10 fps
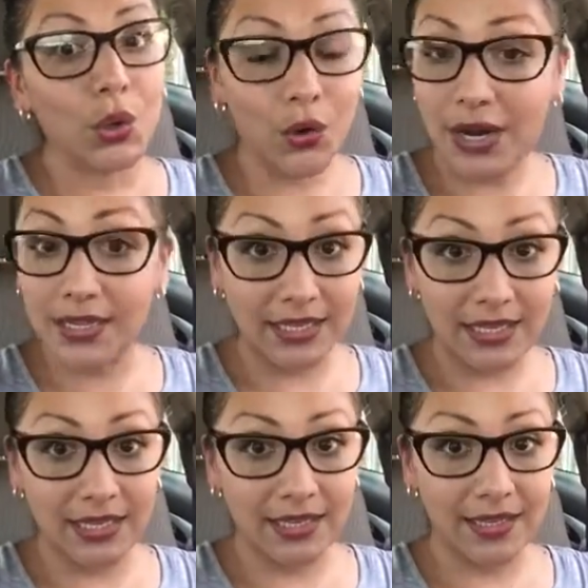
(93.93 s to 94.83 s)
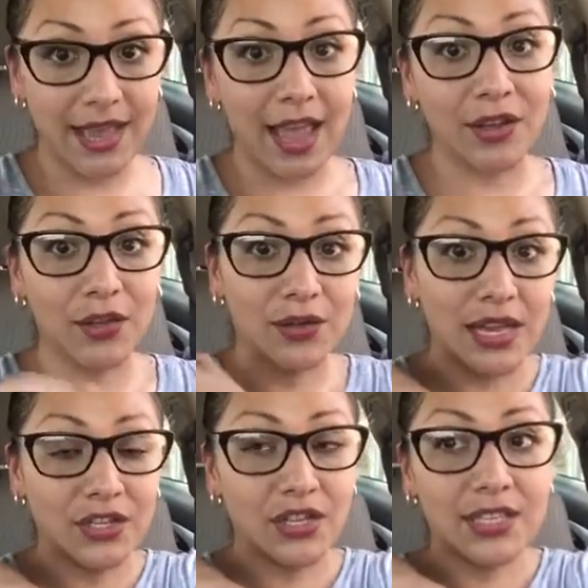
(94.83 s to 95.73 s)
crazy
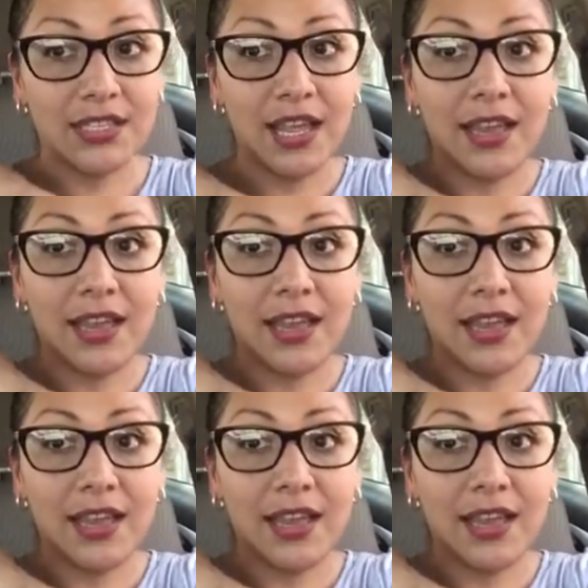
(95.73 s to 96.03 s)
accusations.